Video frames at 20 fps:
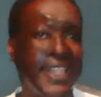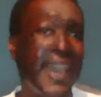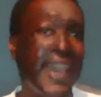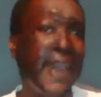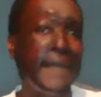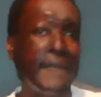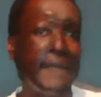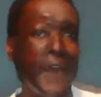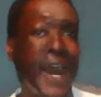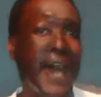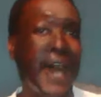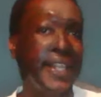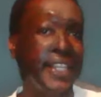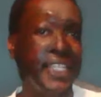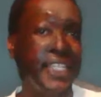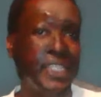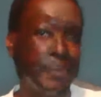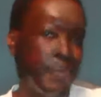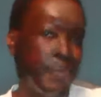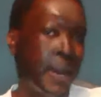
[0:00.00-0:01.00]
their
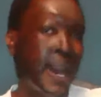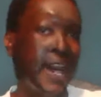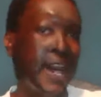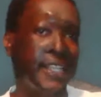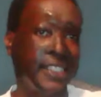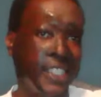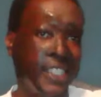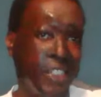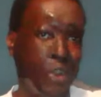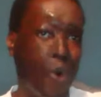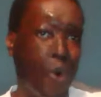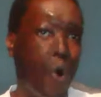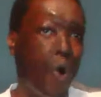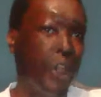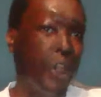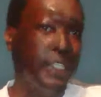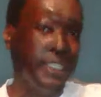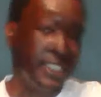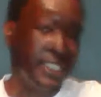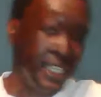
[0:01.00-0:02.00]
fathers passed it
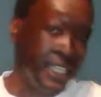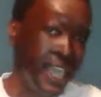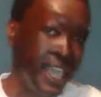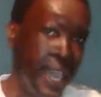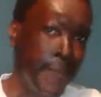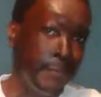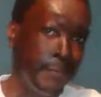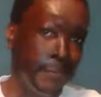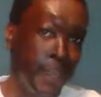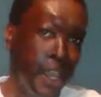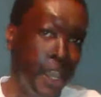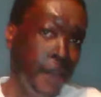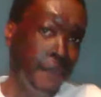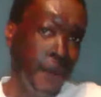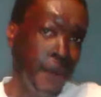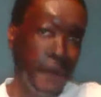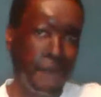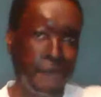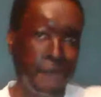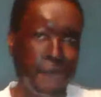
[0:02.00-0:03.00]
on to them.
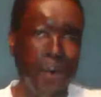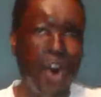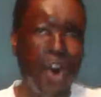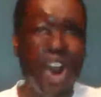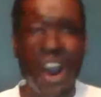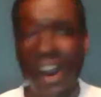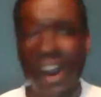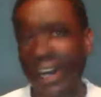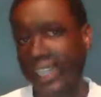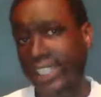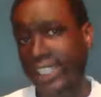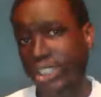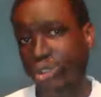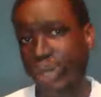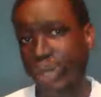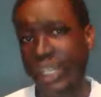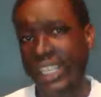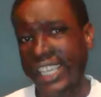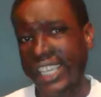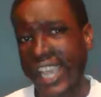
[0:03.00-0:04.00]
For
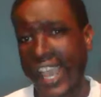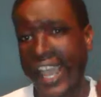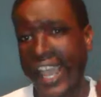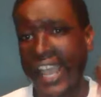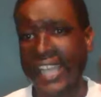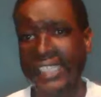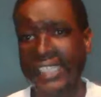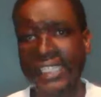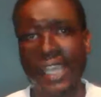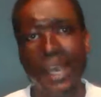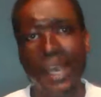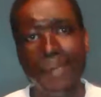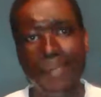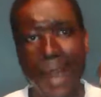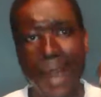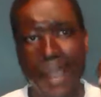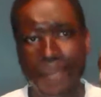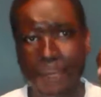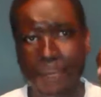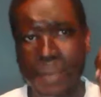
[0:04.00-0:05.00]
400 years,
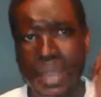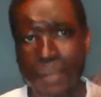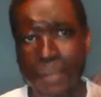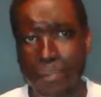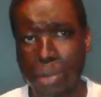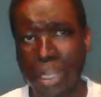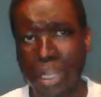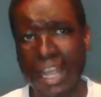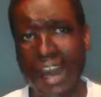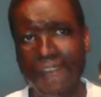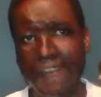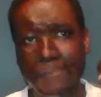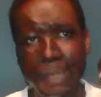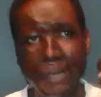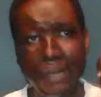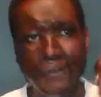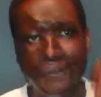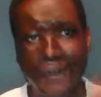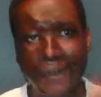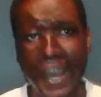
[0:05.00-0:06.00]
my people have
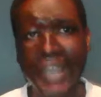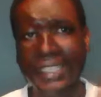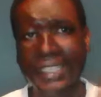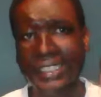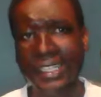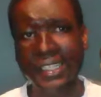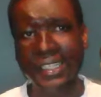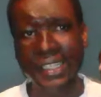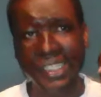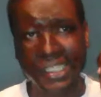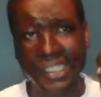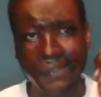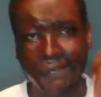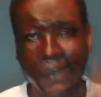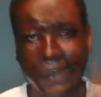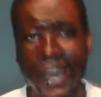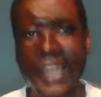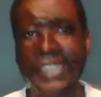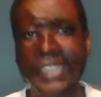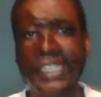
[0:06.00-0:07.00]
been fighting this
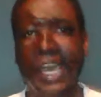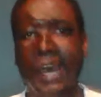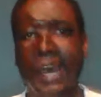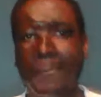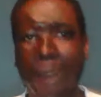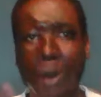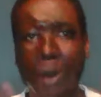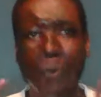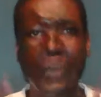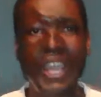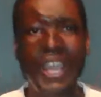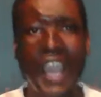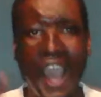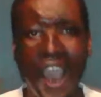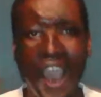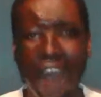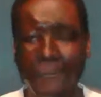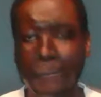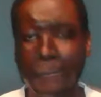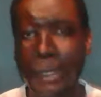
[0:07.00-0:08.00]
fight, but we
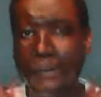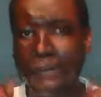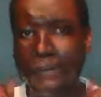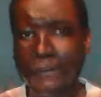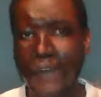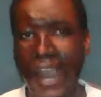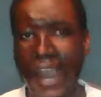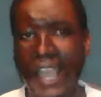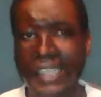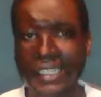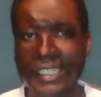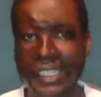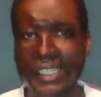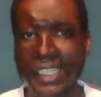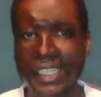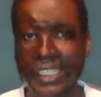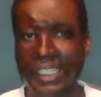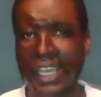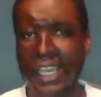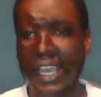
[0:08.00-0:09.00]
have been fighting
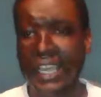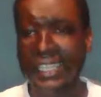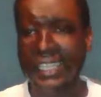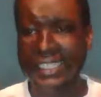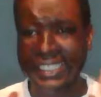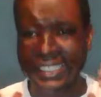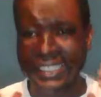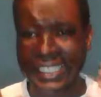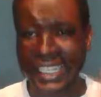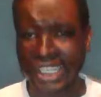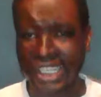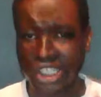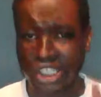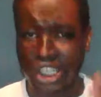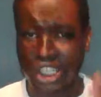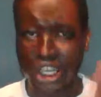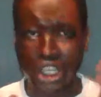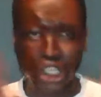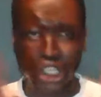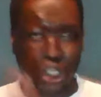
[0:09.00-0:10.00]
it
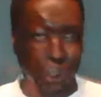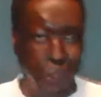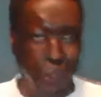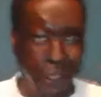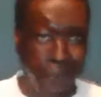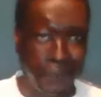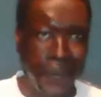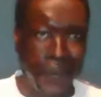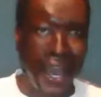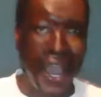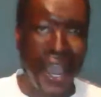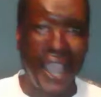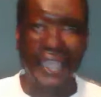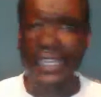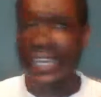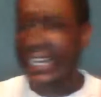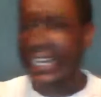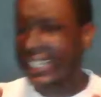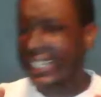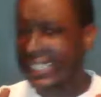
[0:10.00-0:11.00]

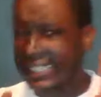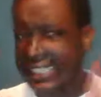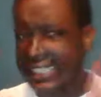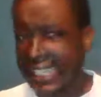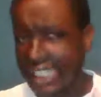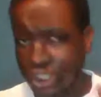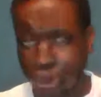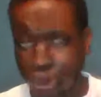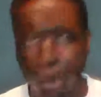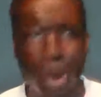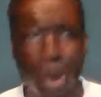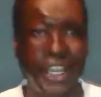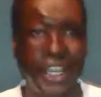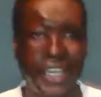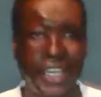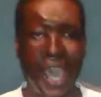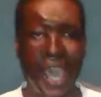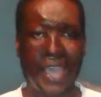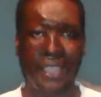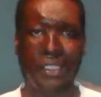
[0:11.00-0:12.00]
disunified,
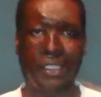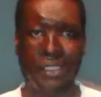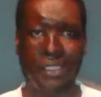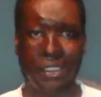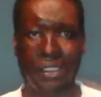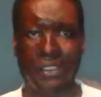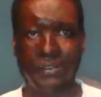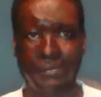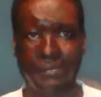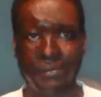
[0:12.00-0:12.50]
disorganized.